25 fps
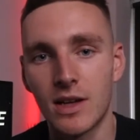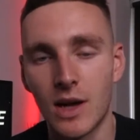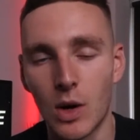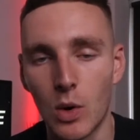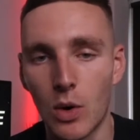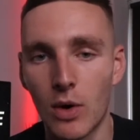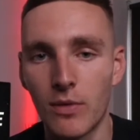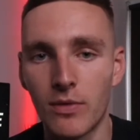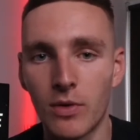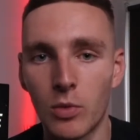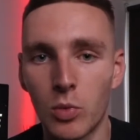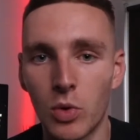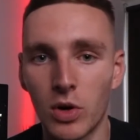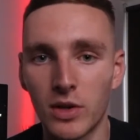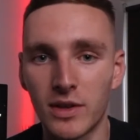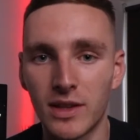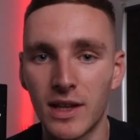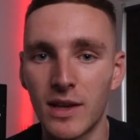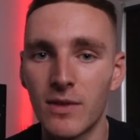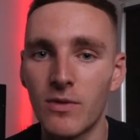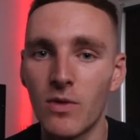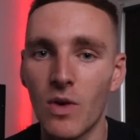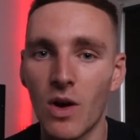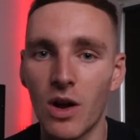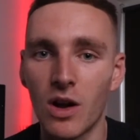However, what I
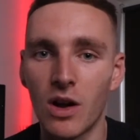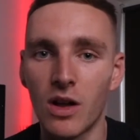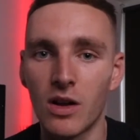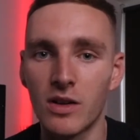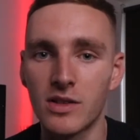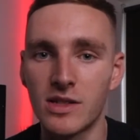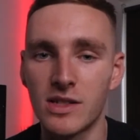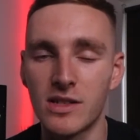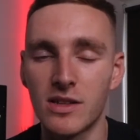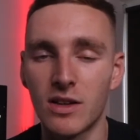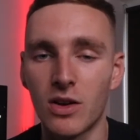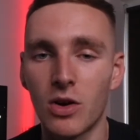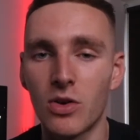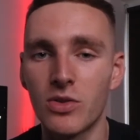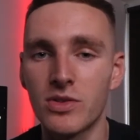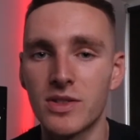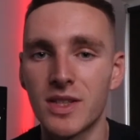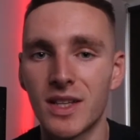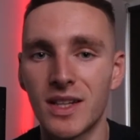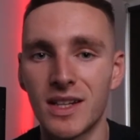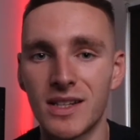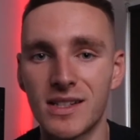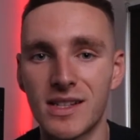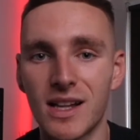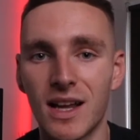did realise is the
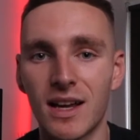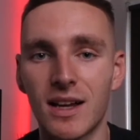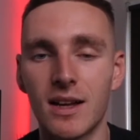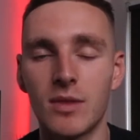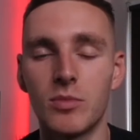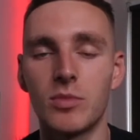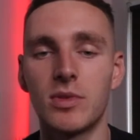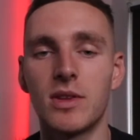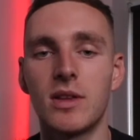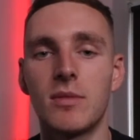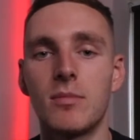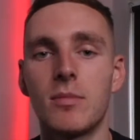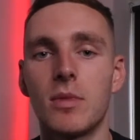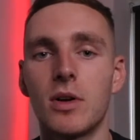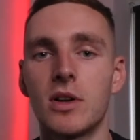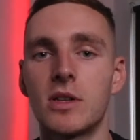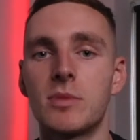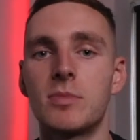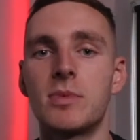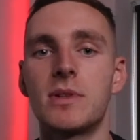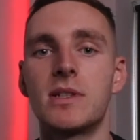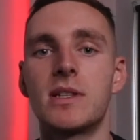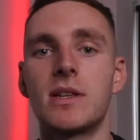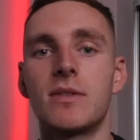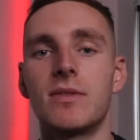content is lacking within my
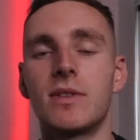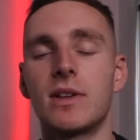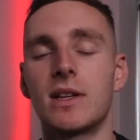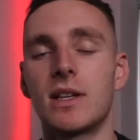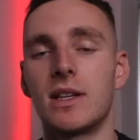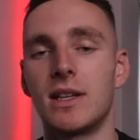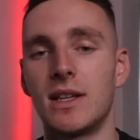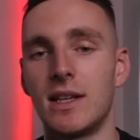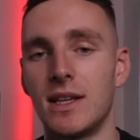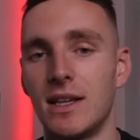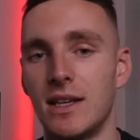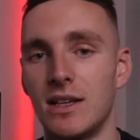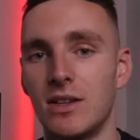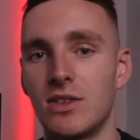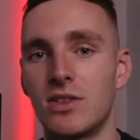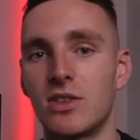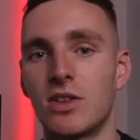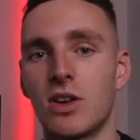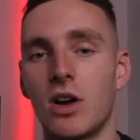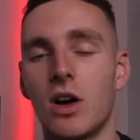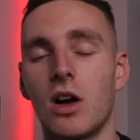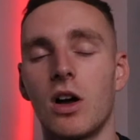specific niche.